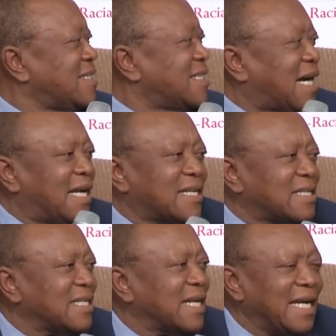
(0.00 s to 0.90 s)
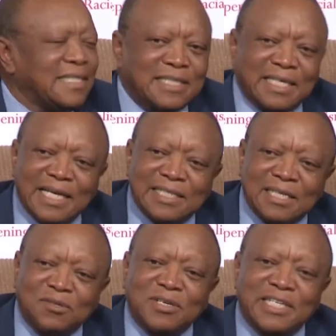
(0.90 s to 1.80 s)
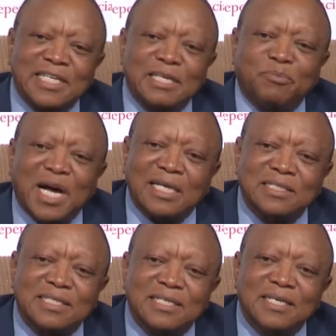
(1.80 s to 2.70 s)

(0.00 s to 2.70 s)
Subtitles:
the 180 days had already passed,